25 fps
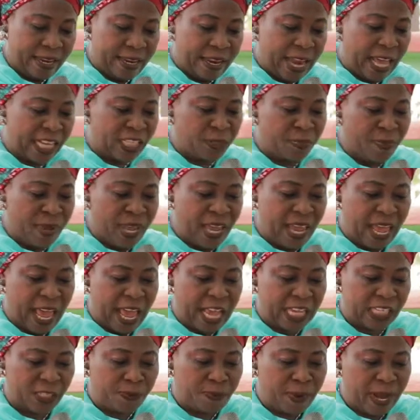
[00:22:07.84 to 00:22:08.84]
Let me
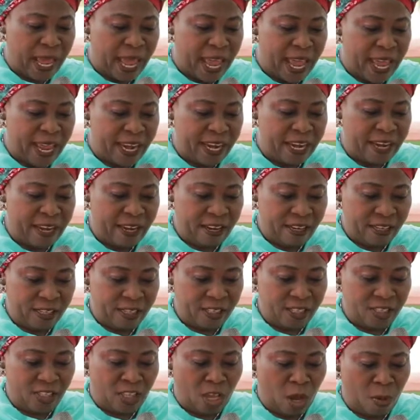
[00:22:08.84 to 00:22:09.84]
explain
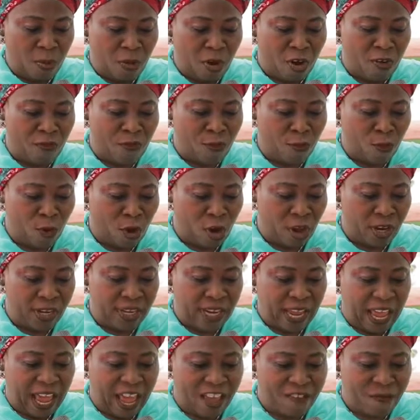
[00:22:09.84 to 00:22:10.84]
some of
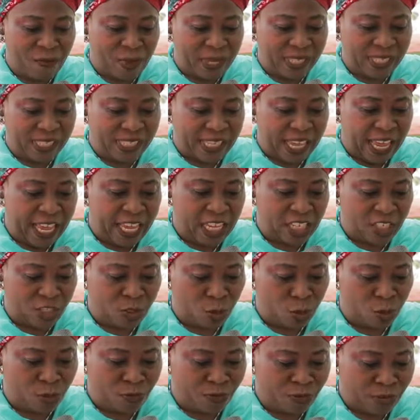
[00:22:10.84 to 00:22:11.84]
what I've been saying
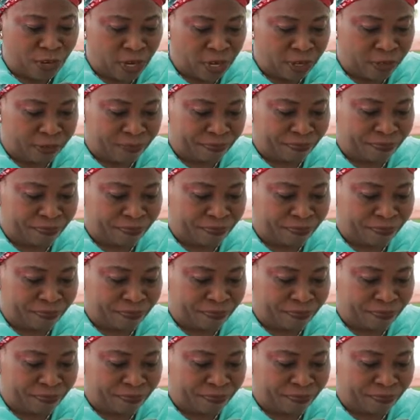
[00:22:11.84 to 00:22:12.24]
so far.